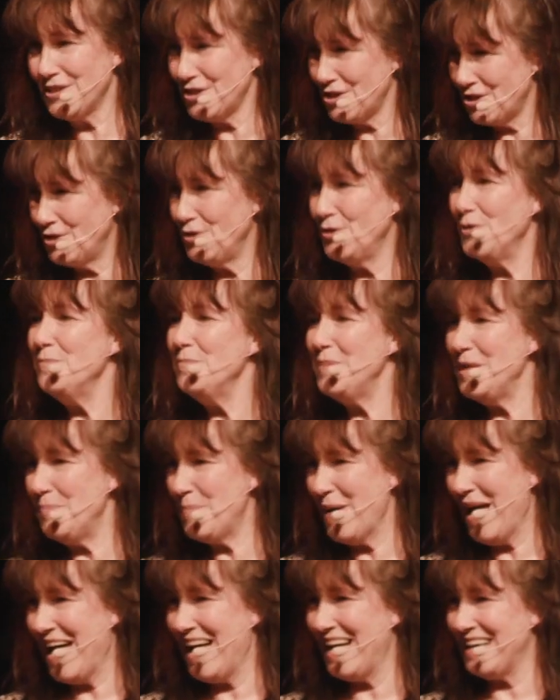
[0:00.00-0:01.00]
soon be
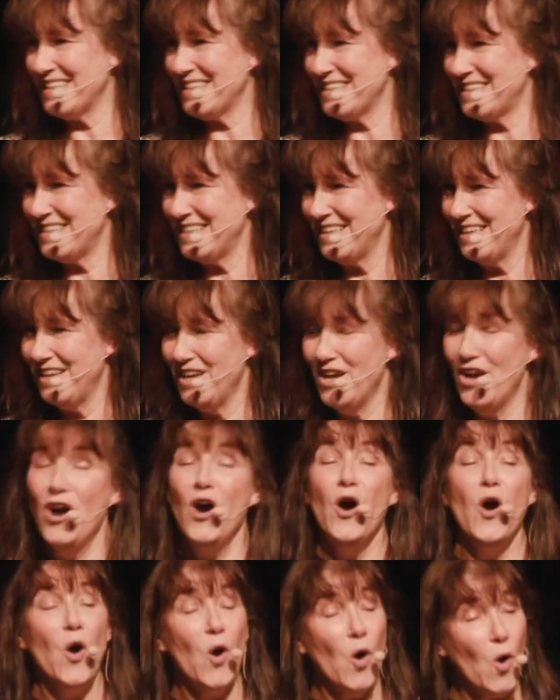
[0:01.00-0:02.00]
past.
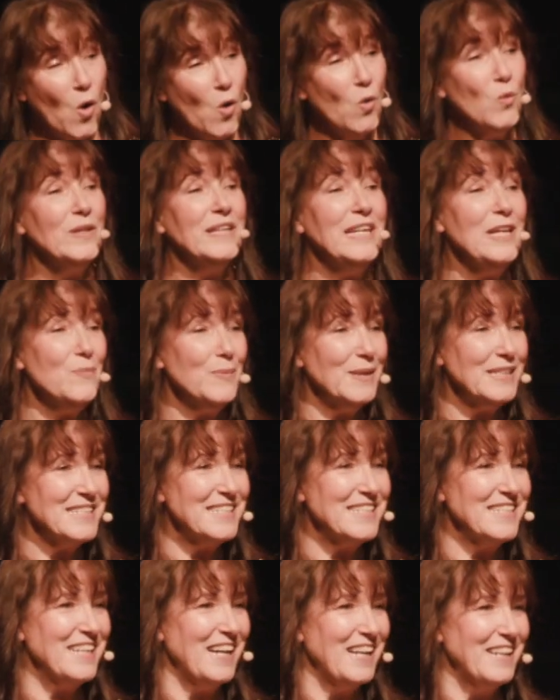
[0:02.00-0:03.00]
Only
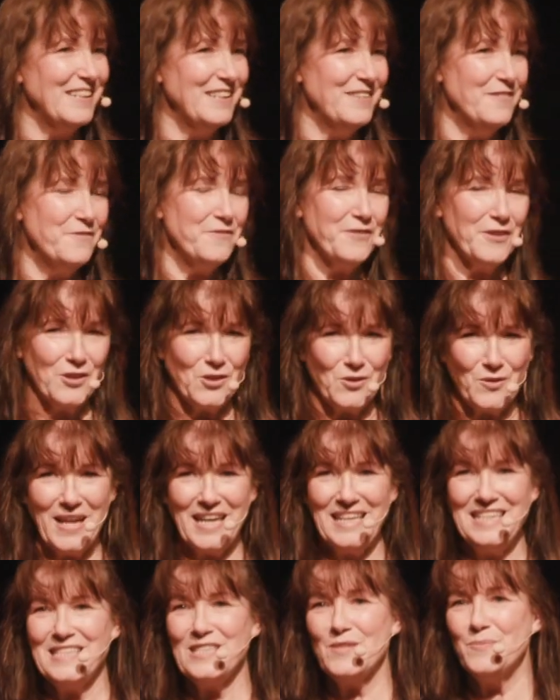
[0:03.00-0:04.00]
what's done for
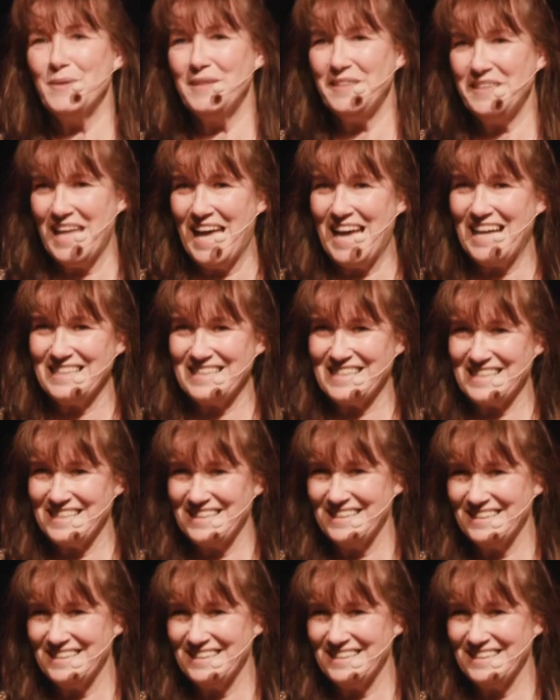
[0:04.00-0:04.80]
Christ will last.